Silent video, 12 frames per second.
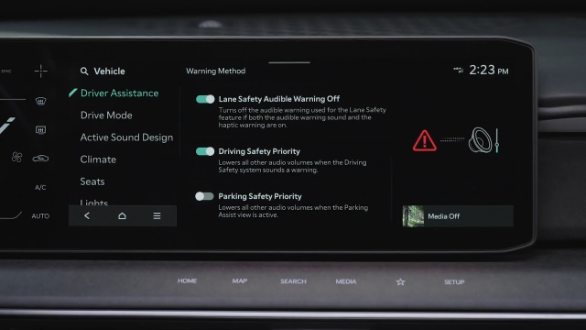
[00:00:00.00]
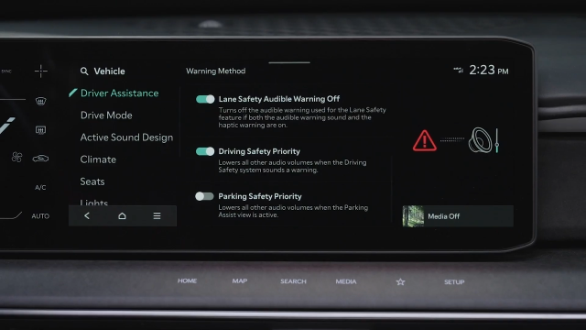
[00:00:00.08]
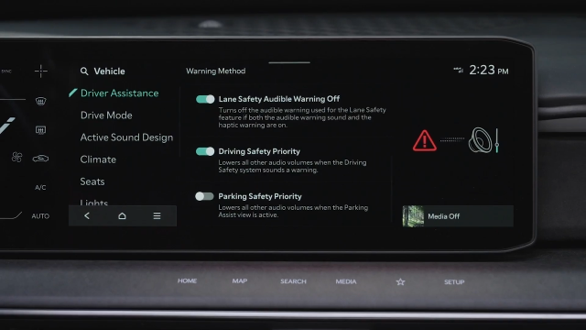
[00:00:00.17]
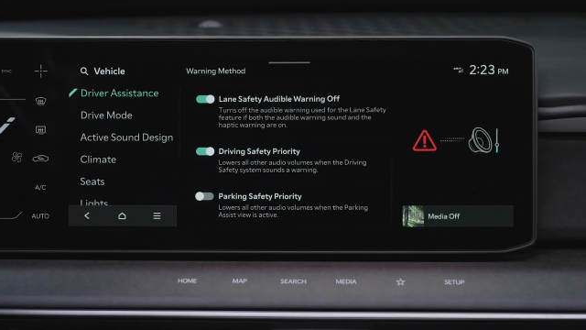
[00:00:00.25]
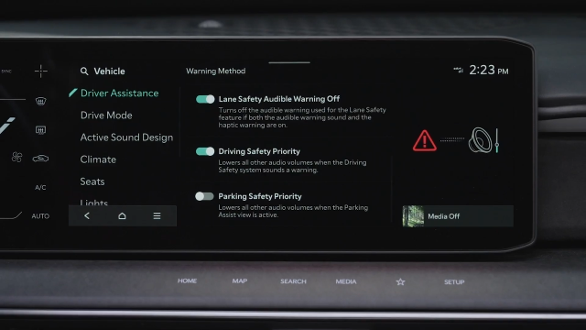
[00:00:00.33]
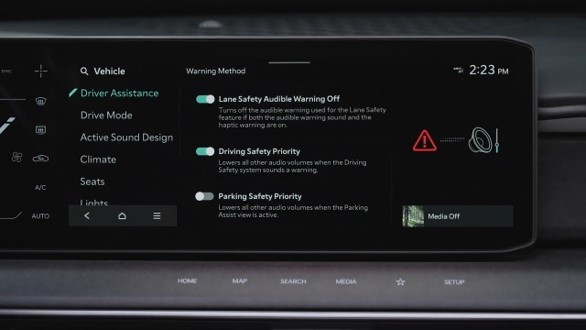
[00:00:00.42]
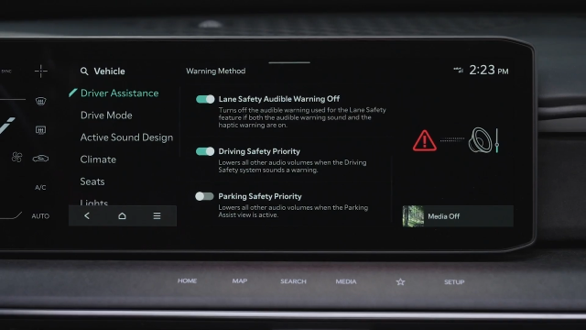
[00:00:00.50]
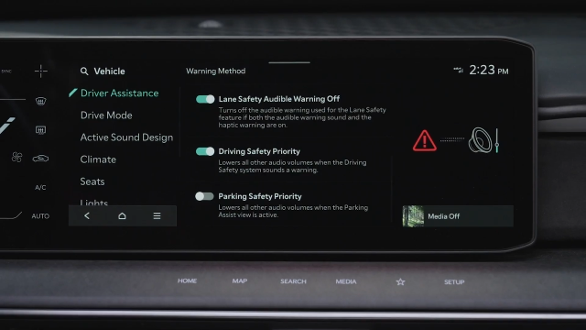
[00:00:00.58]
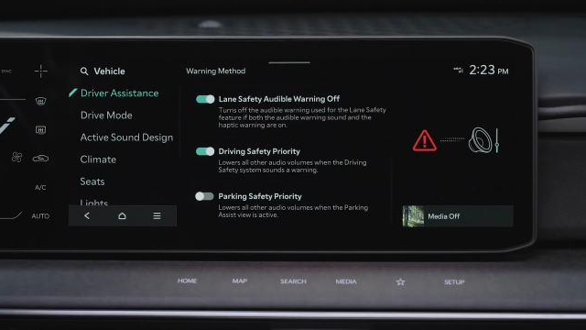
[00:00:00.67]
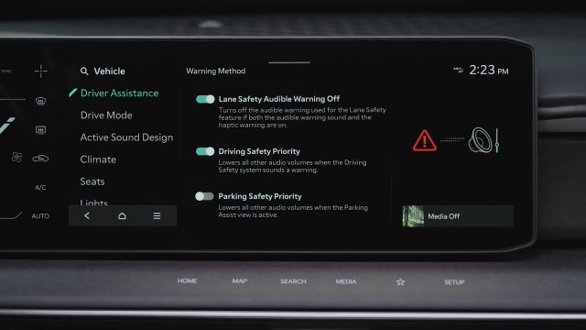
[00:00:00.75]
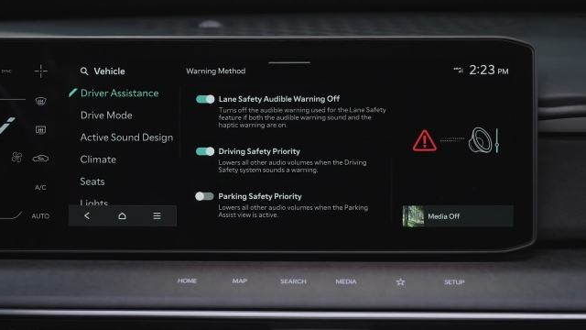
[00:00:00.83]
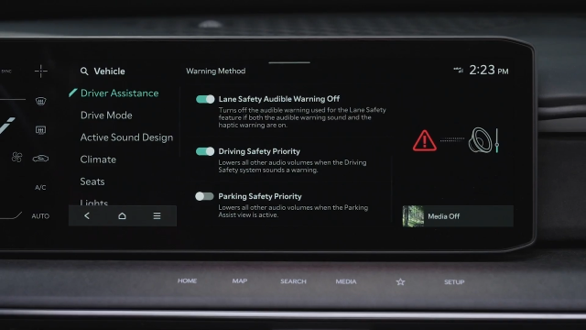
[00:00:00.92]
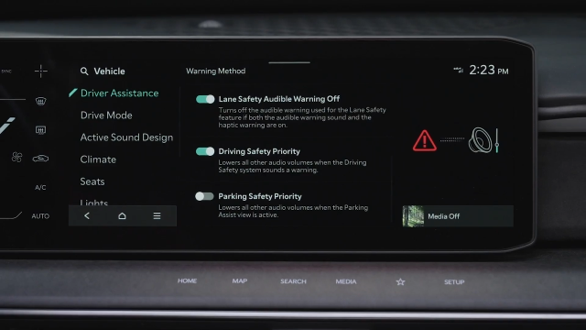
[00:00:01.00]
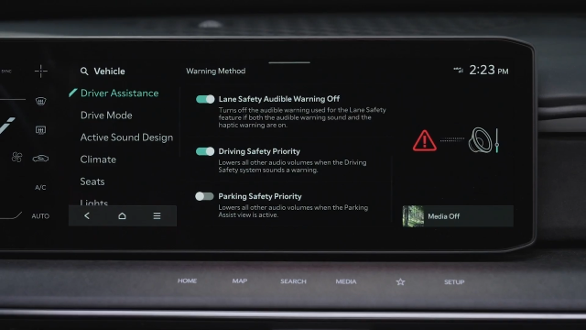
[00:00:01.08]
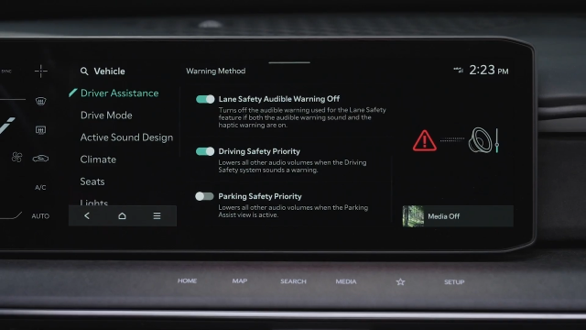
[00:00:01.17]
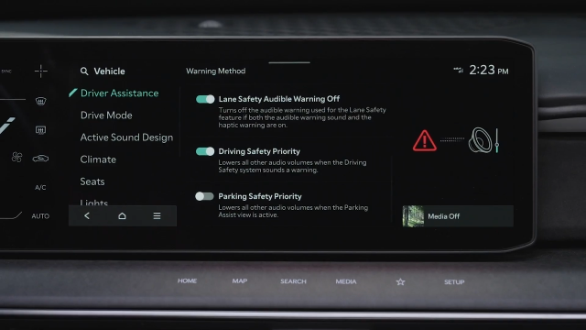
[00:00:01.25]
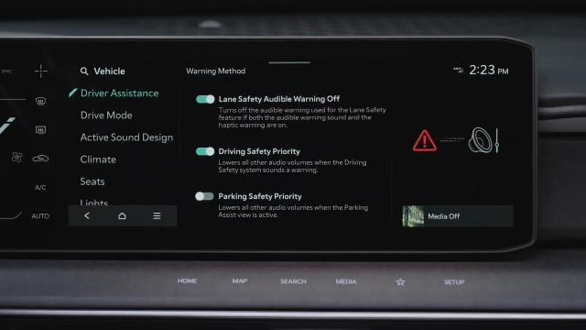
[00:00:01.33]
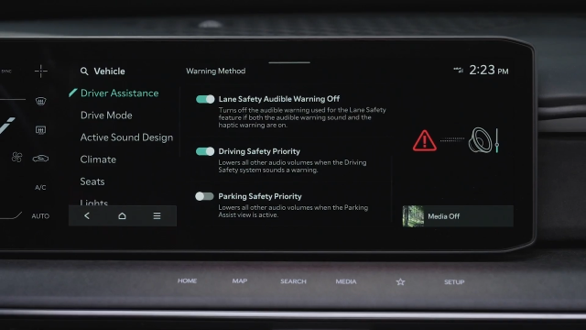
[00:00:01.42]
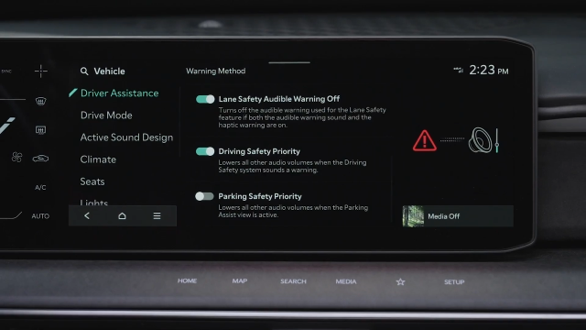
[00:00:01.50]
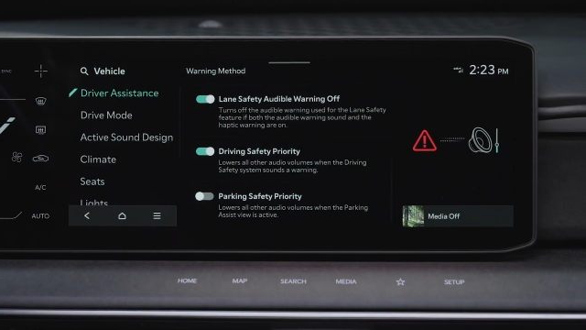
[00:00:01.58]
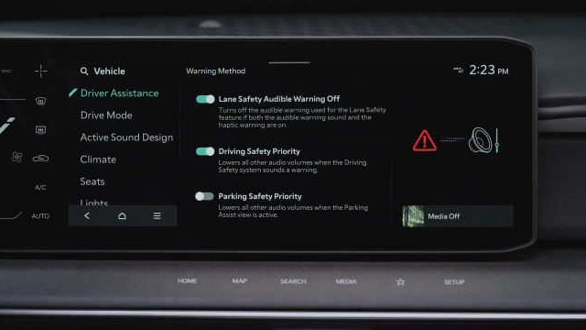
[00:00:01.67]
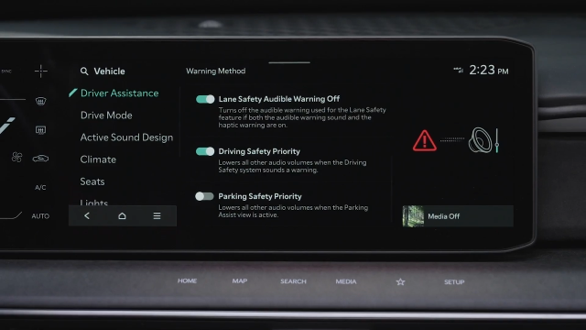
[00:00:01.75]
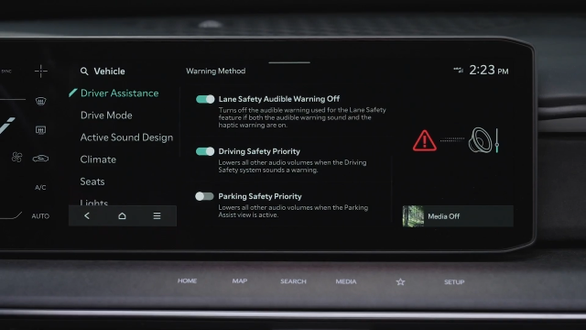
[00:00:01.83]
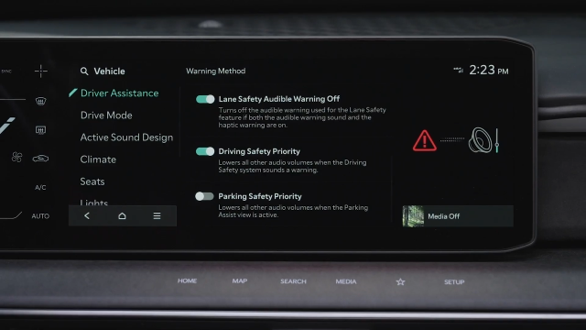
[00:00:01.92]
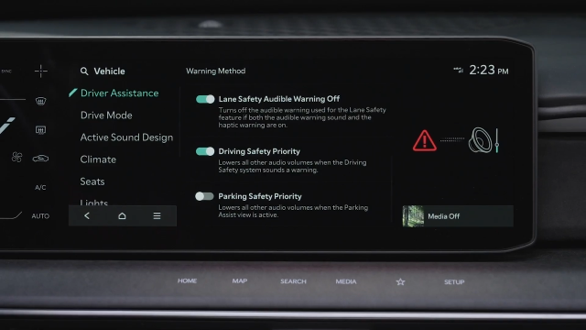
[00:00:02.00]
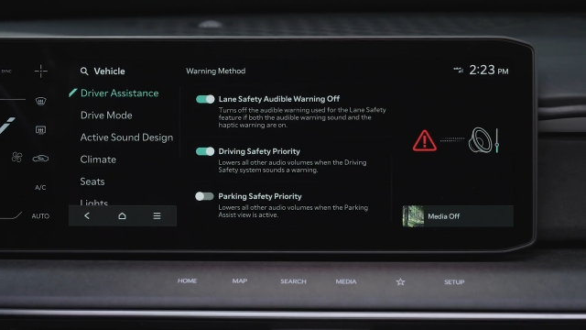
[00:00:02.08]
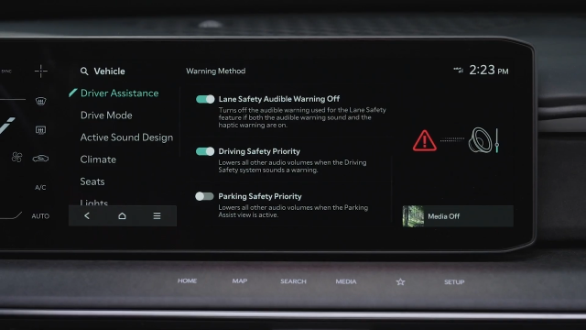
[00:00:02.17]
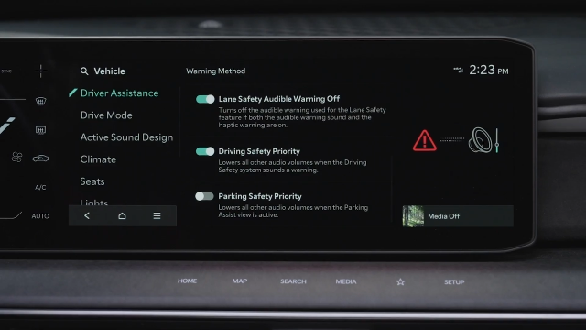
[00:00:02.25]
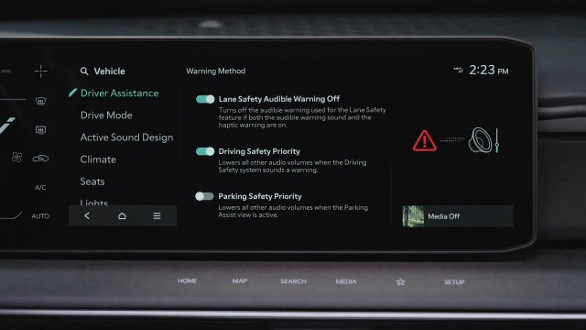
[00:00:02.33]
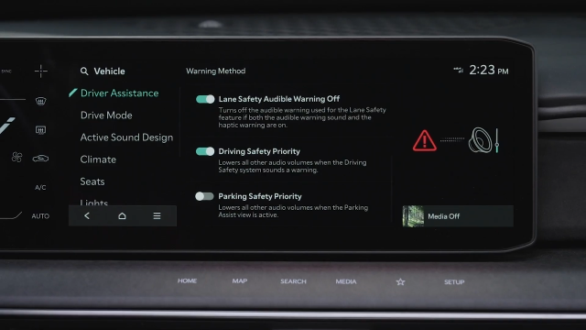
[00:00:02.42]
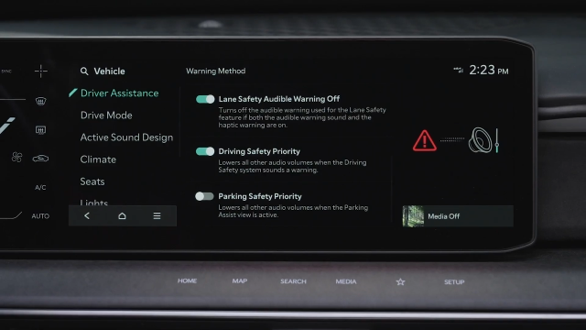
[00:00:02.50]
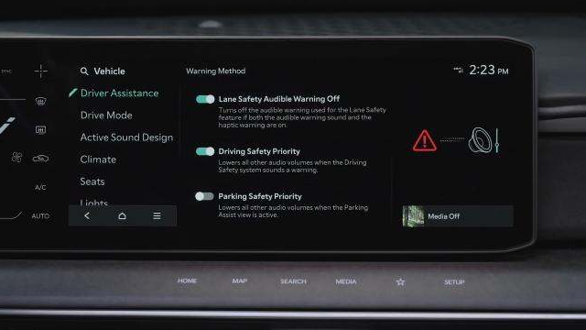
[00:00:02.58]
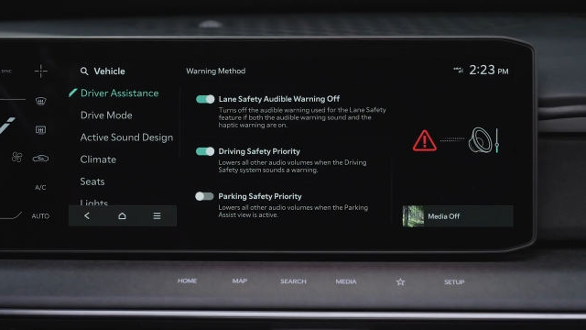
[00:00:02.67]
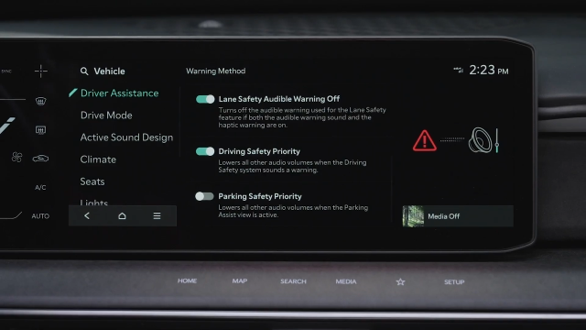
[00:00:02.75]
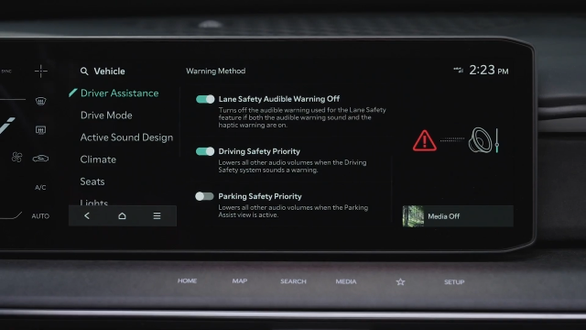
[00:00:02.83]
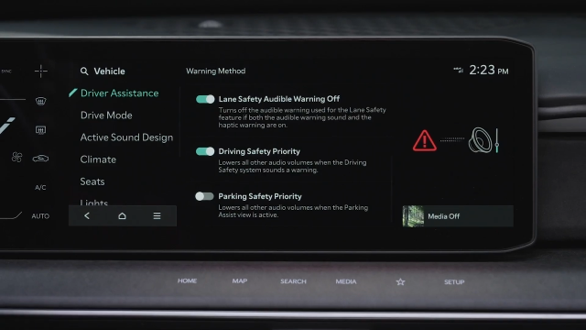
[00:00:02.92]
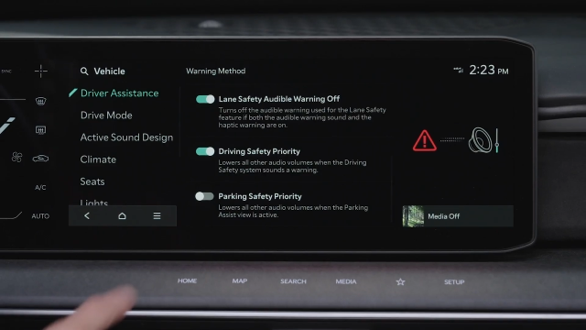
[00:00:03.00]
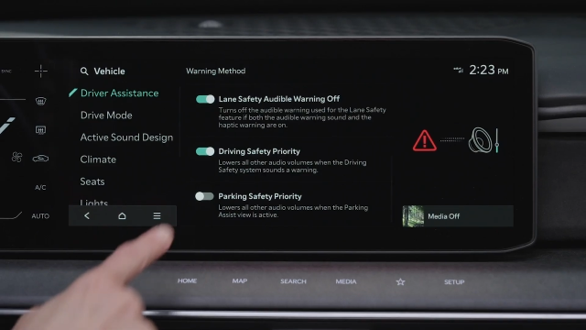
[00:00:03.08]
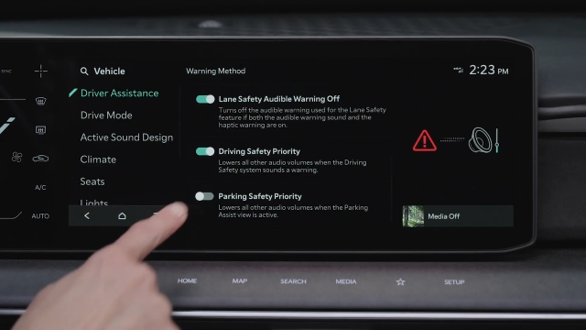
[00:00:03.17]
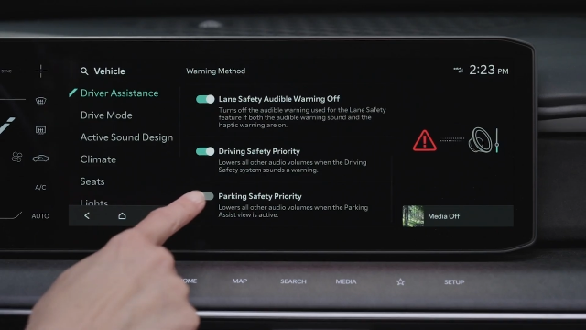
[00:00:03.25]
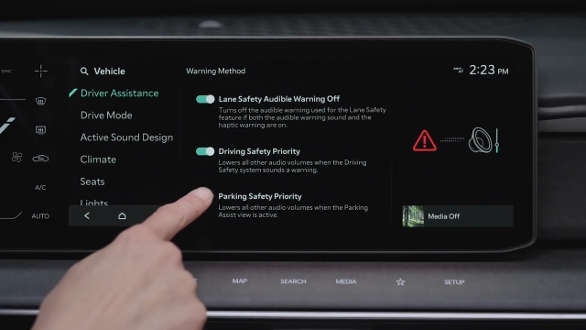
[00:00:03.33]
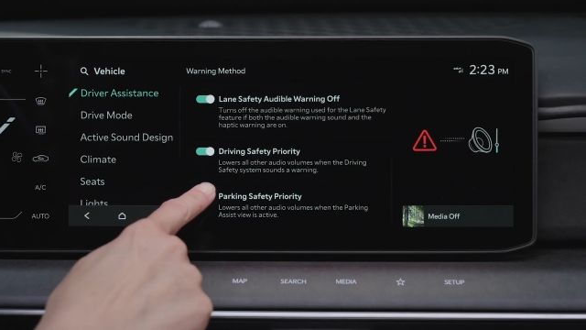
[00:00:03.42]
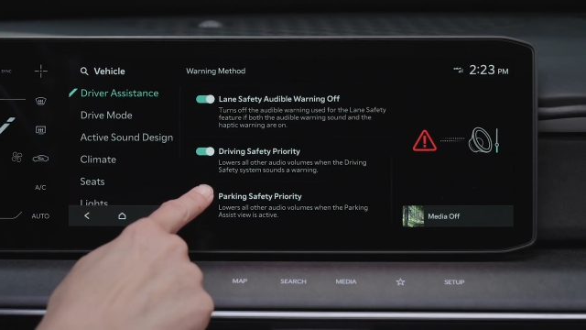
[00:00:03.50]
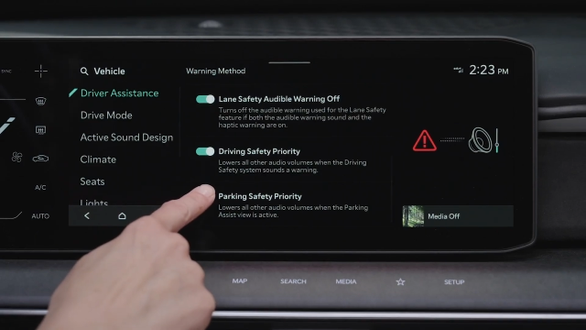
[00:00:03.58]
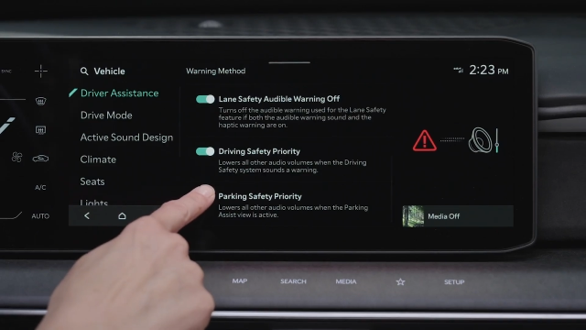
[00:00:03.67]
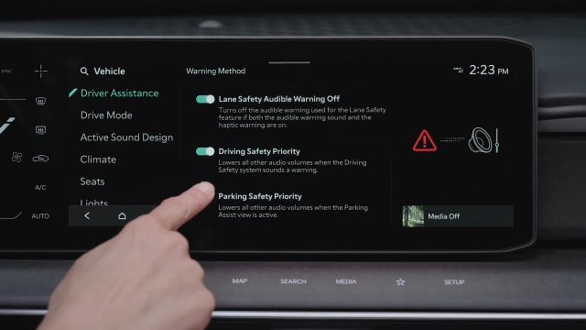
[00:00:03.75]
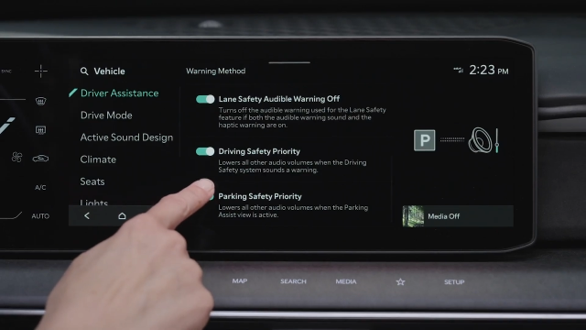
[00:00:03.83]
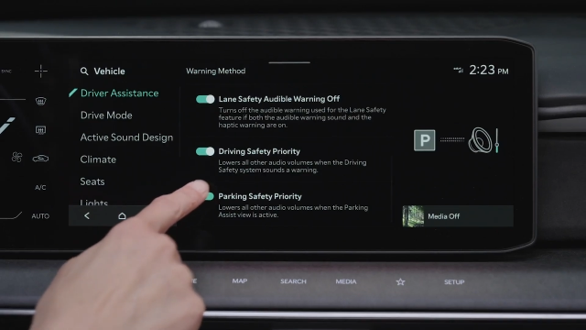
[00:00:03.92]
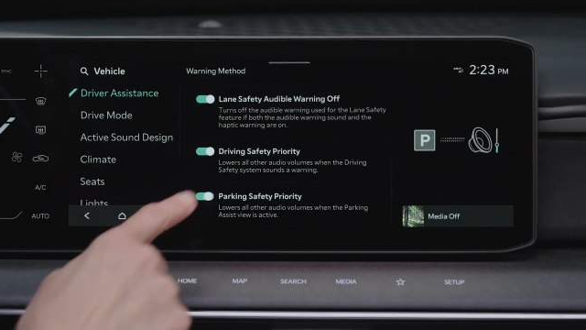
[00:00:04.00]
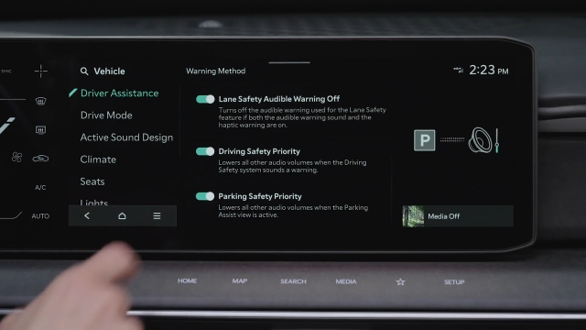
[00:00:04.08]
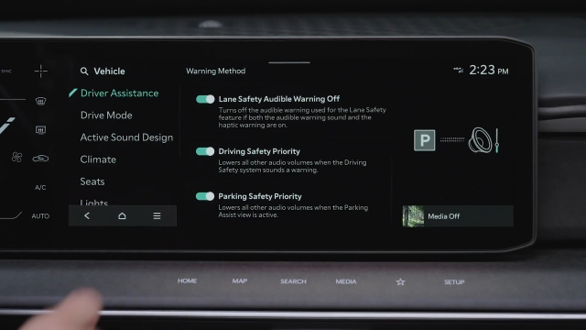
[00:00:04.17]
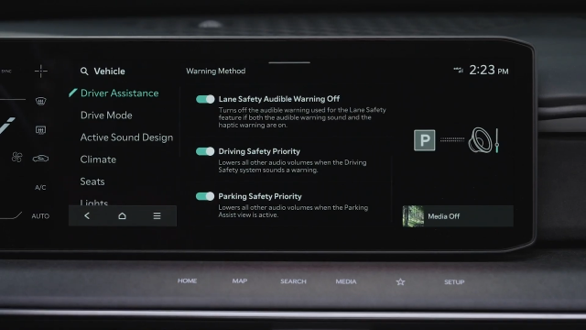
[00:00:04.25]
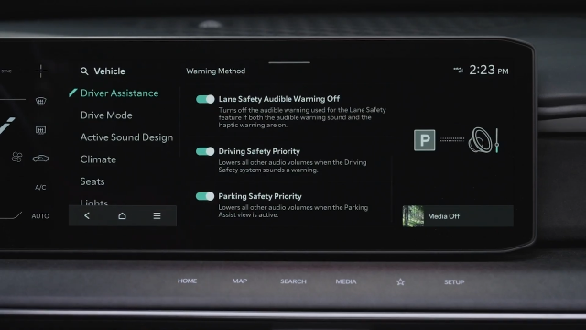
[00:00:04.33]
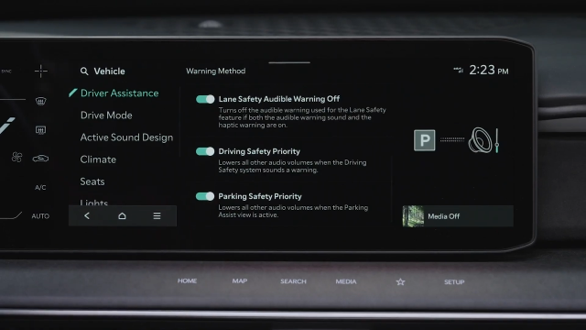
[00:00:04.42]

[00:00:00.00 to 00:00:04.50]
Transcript: No face is visible, so there are no lips to read.